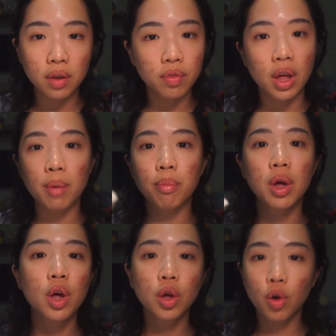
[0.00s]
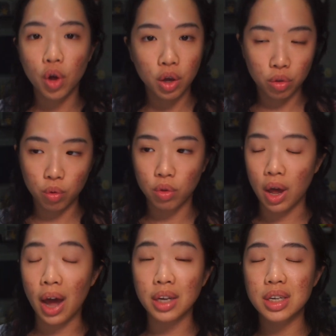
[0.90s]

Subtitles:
of them going through that.